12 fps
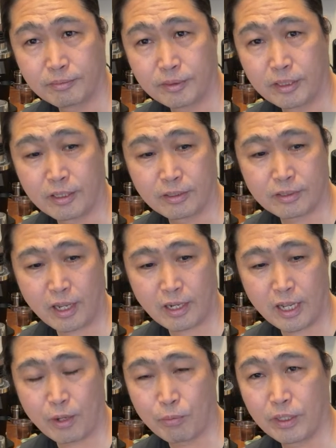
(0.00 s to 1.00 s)
You know,
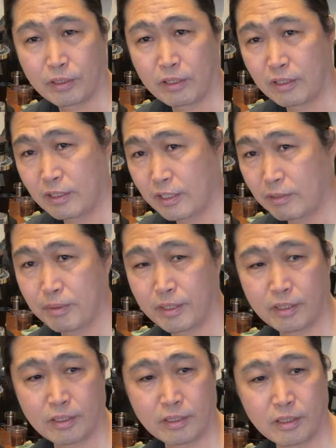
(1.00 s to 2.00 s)
Saka with a little bit
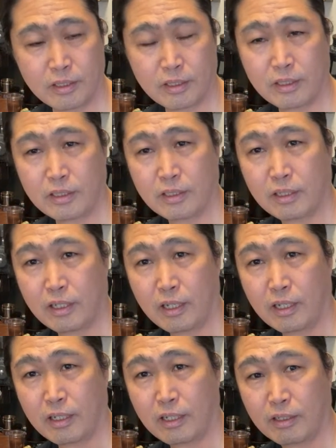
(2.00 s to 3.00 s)
of
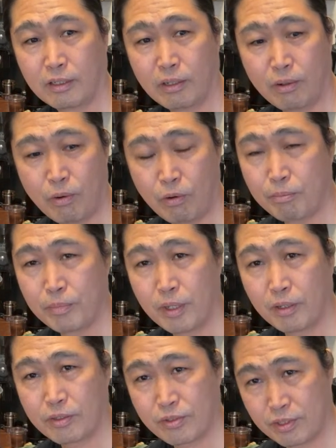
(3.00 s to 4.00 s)
uh, whole
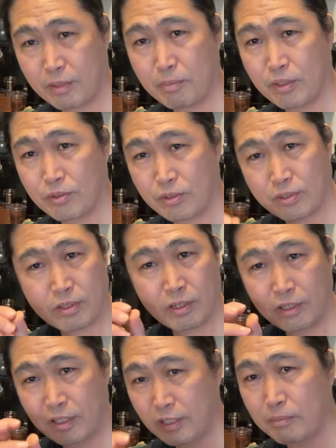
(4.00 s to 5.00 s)
milk steaming, just a
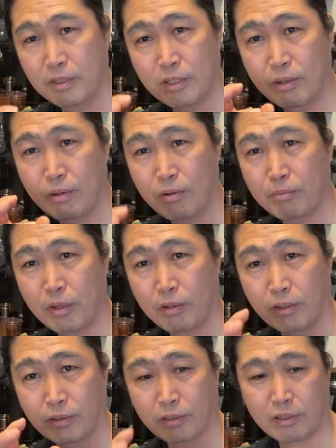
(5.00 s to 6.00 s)
little bit of whole milk
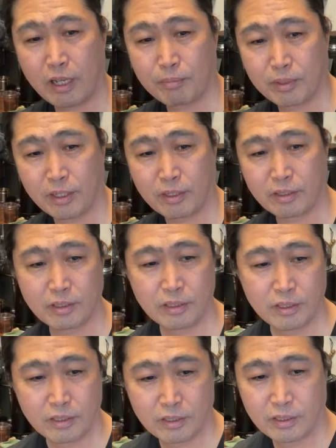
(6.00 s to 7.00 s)
on the top there.
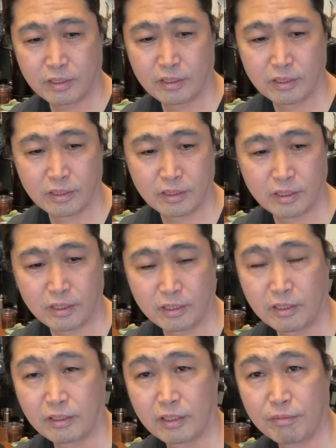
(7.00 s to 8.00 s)

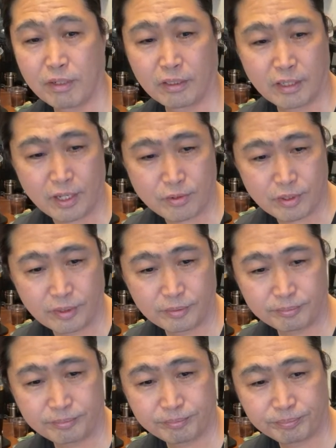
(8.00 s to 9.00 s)
And they're fantastic.
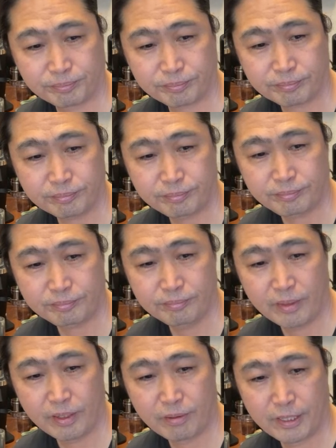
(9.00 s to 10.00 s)

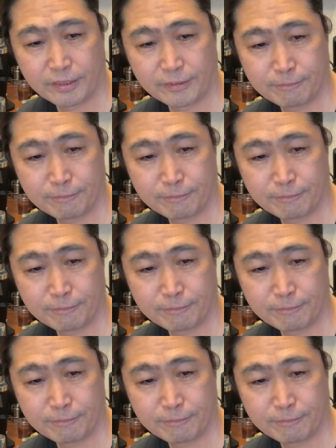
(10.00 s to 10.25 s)
All right.